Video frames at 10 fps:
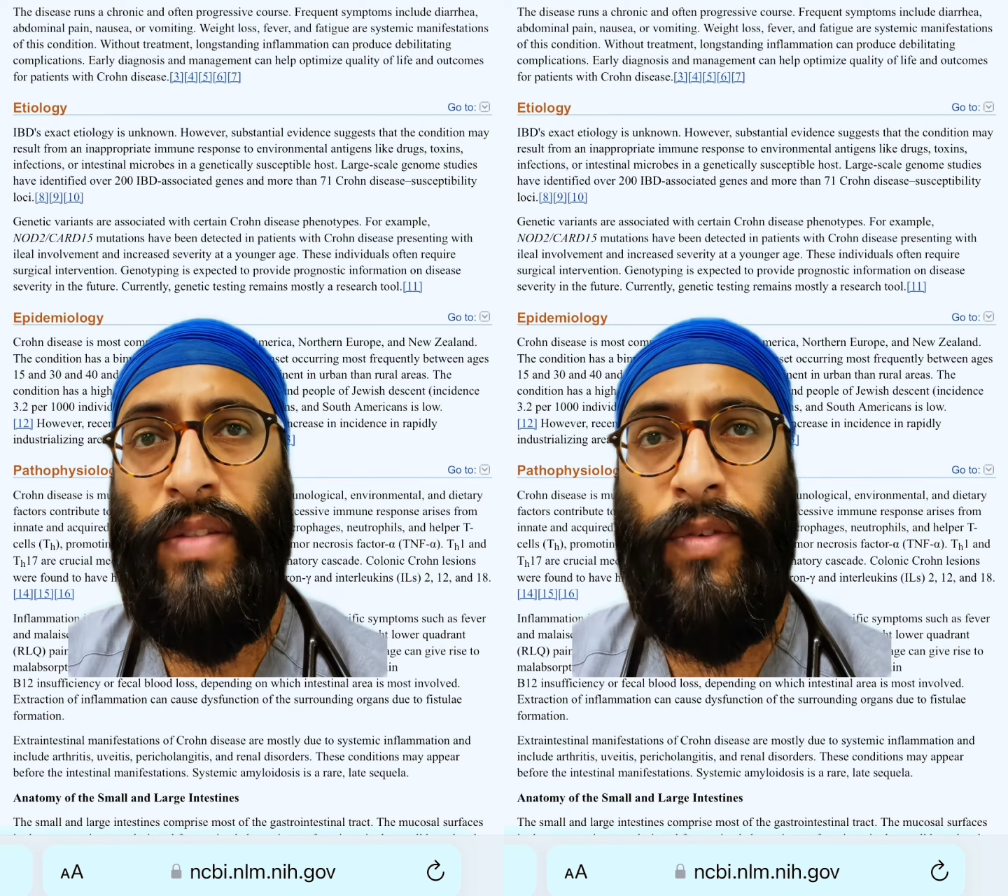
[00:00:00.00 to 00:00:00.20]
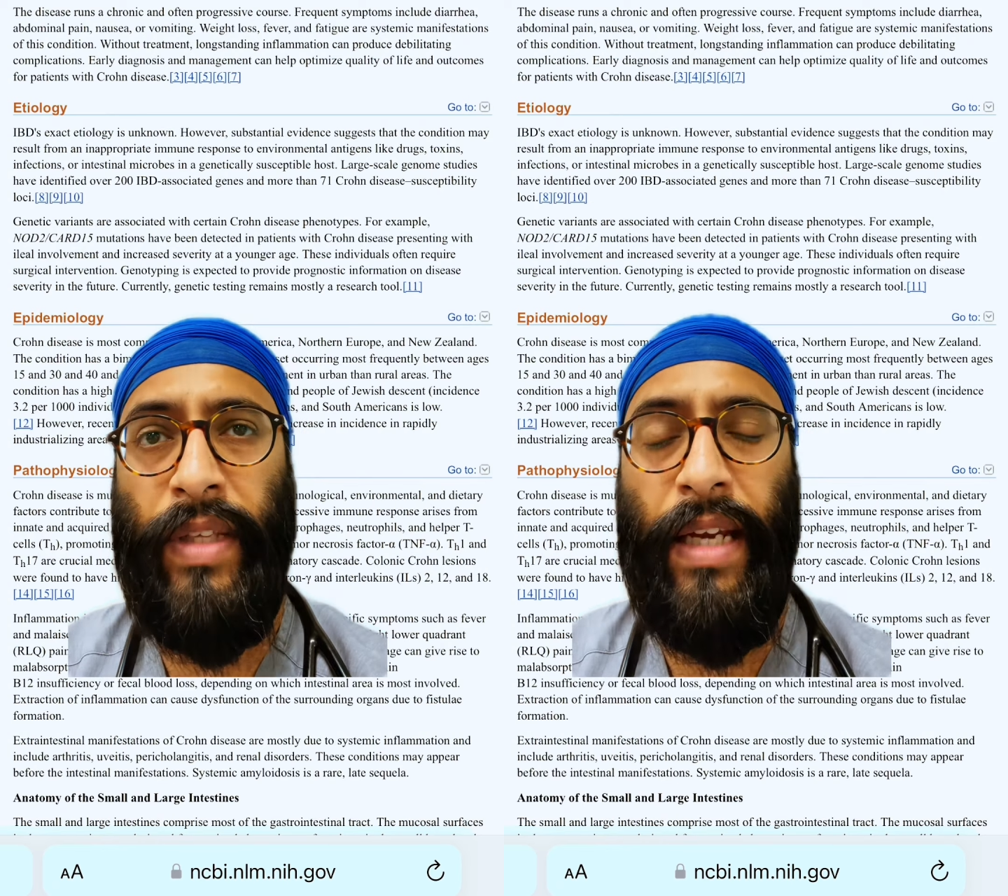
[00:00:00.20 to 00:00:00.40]

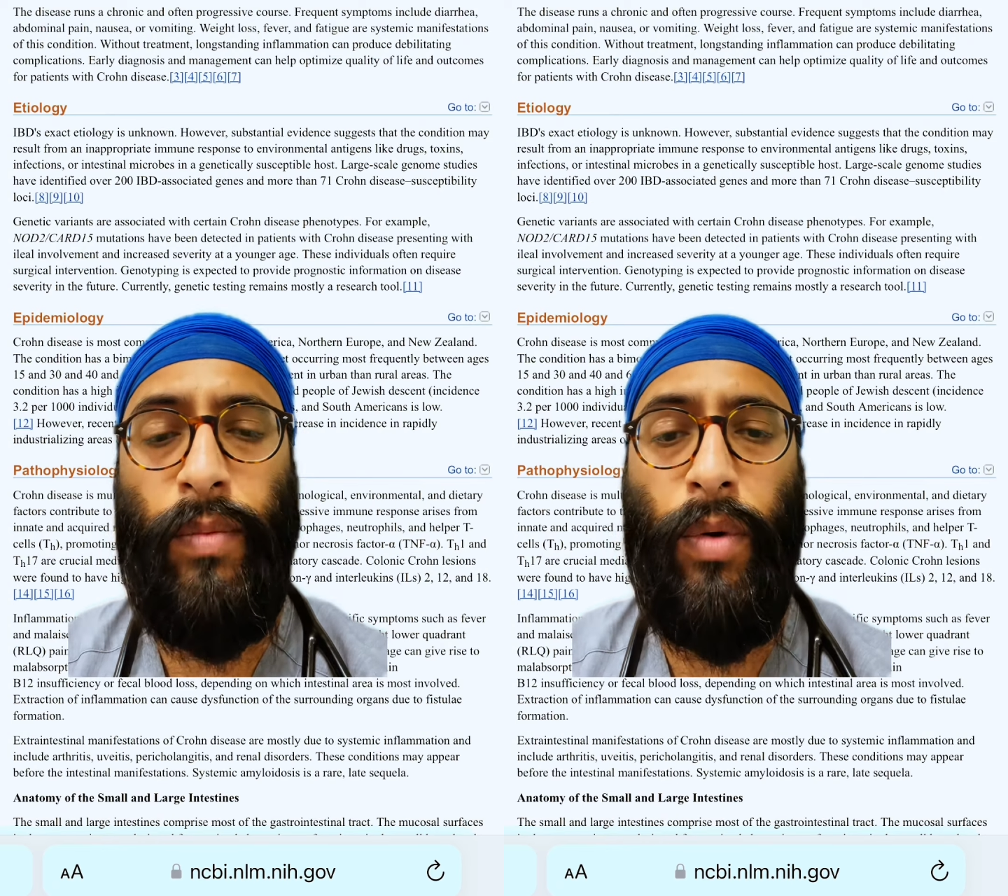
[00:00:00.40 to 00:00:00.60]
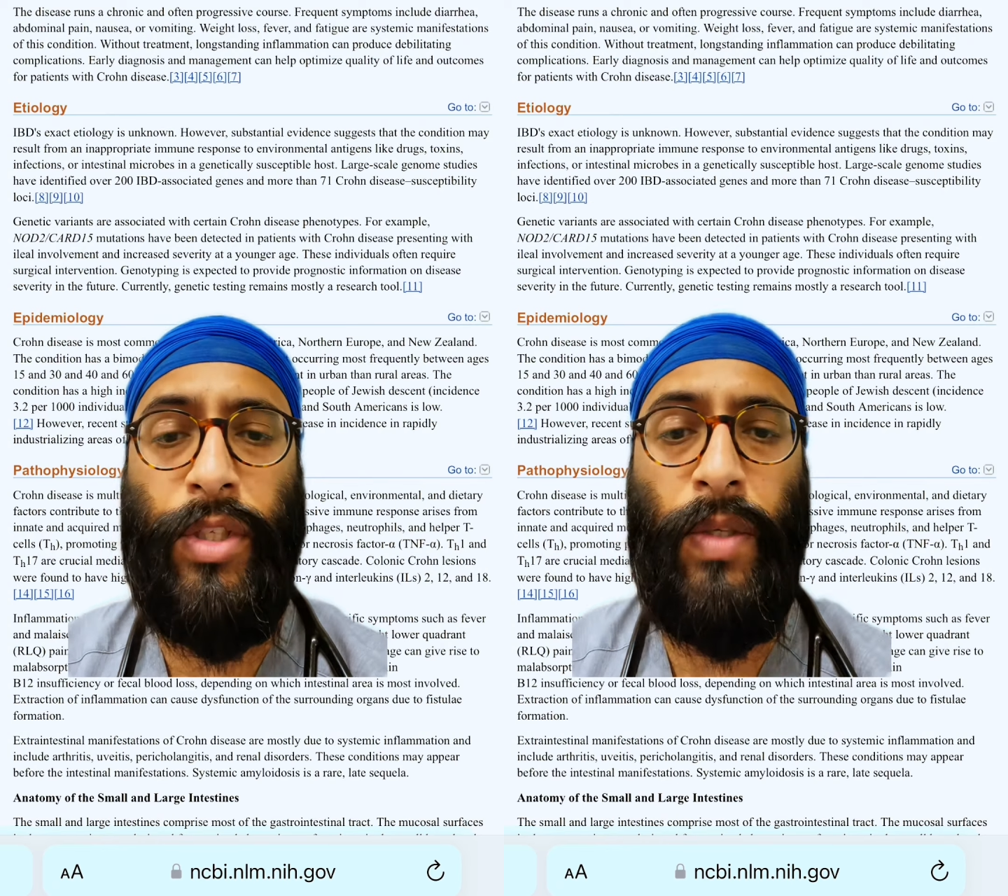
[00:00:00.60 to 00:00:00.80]
for that
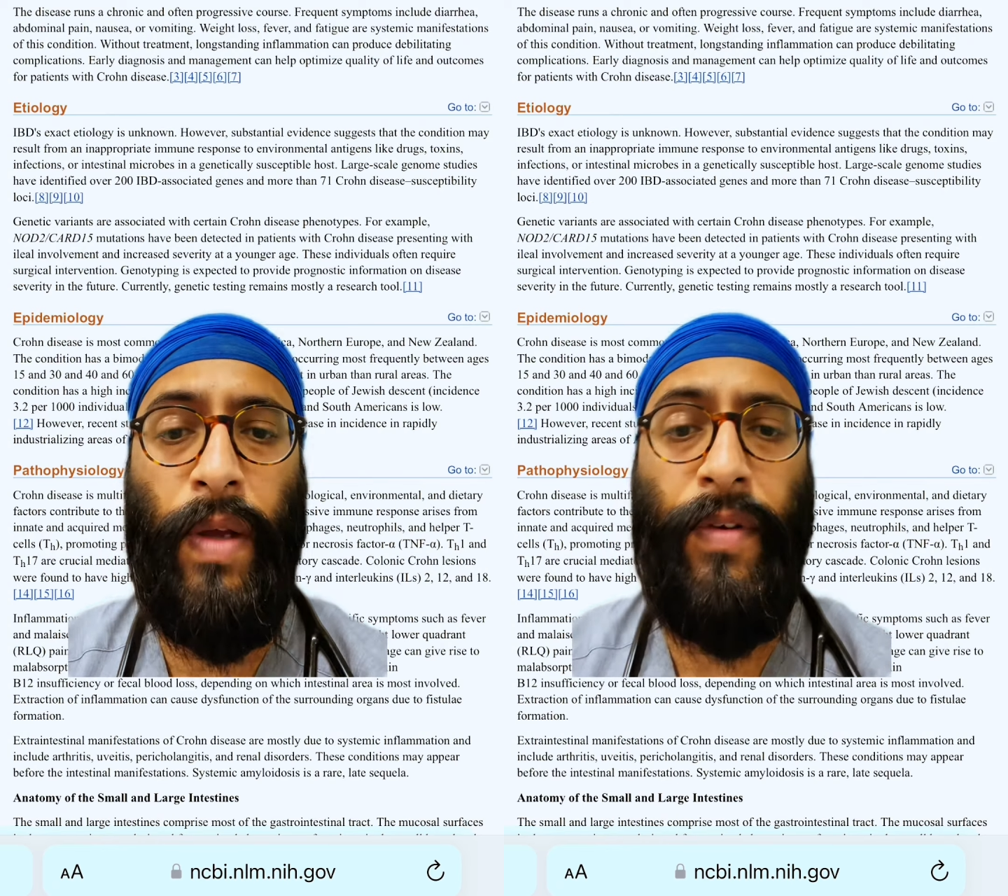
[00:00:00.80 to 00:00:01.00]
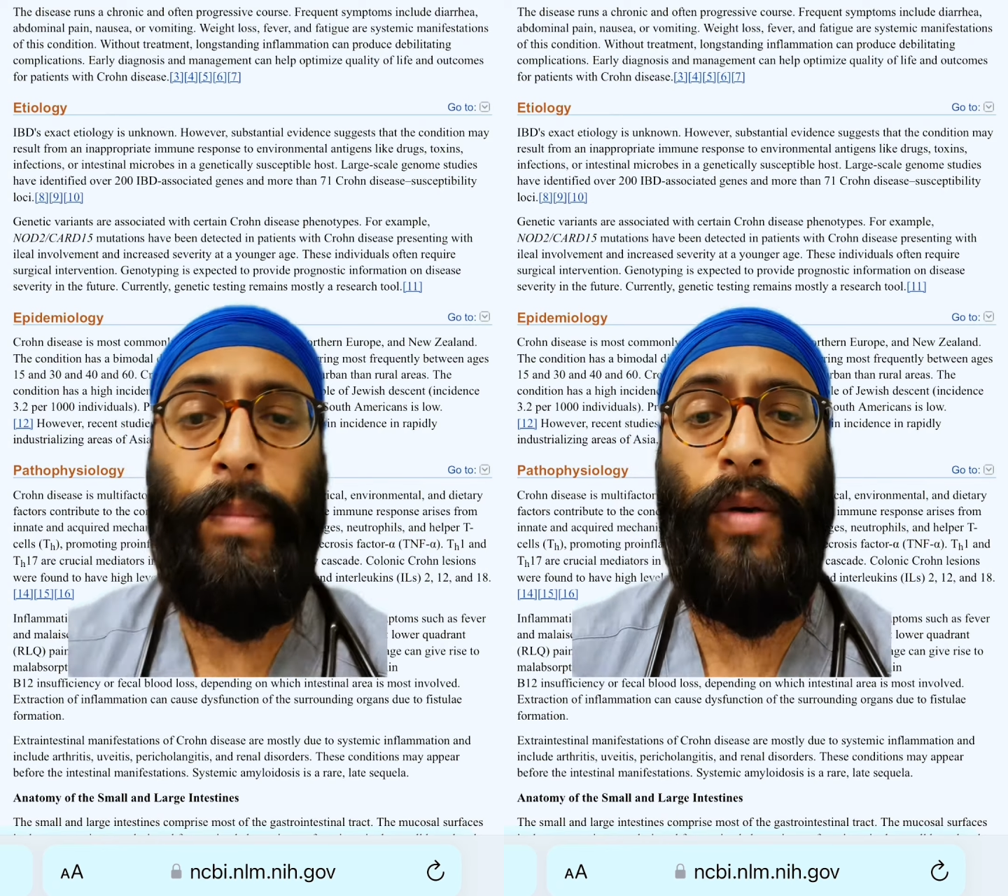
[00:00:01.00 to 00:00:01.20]

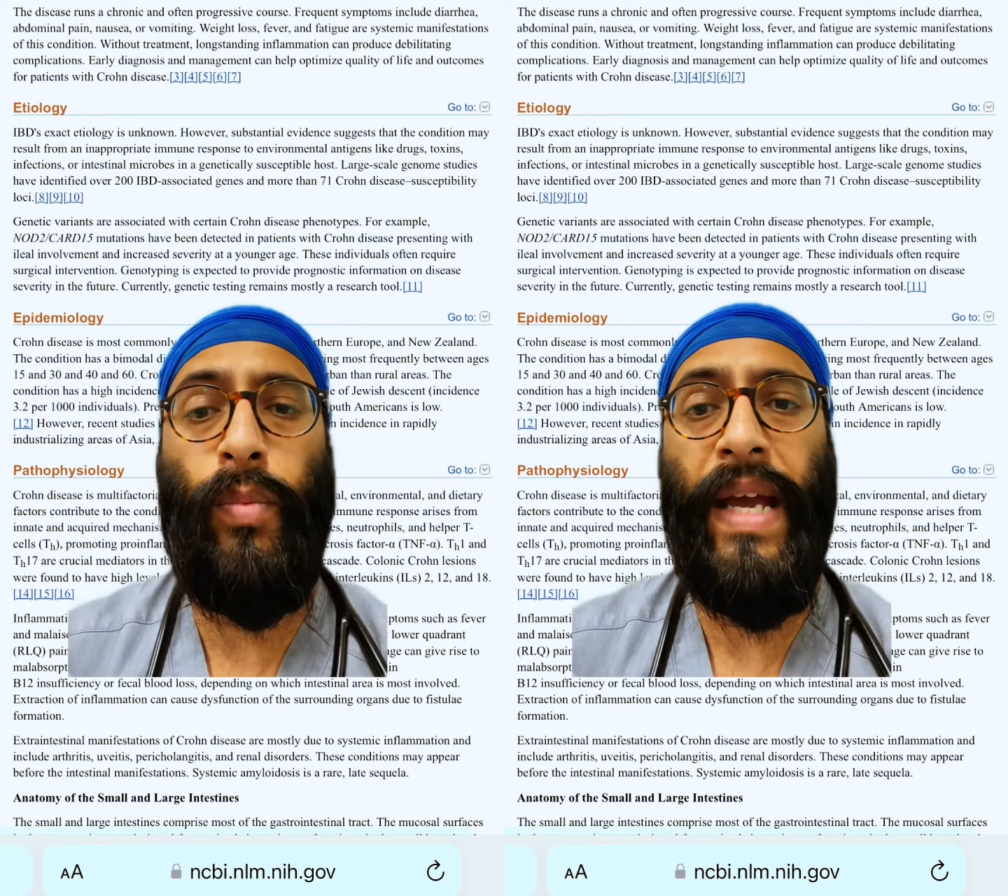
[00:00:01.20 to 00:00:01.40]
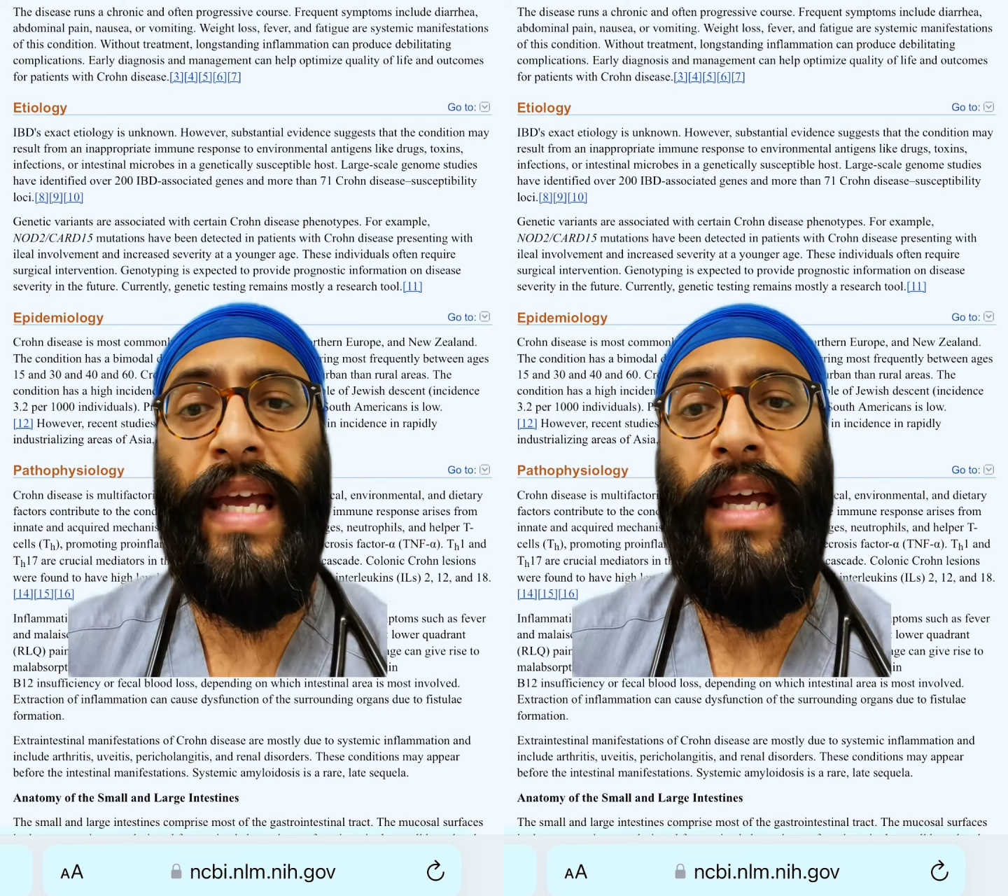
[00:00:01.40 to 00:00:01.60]
whatsoever. But
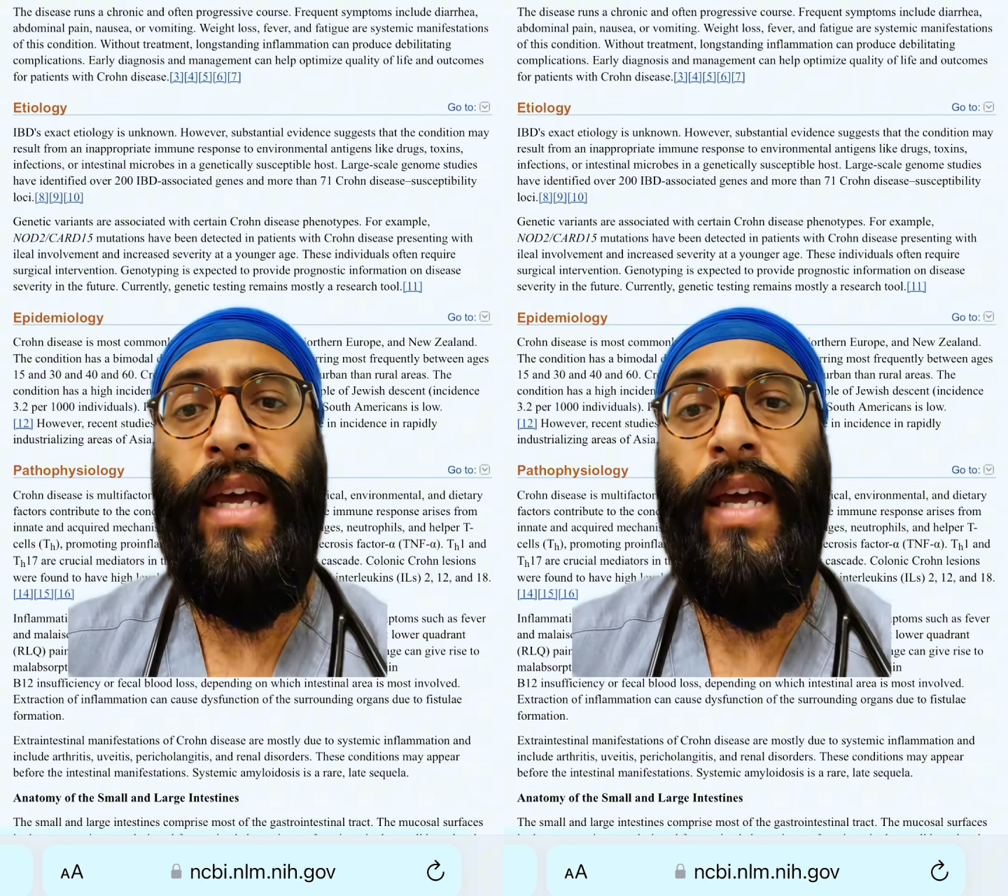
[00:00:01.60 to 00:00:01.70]
where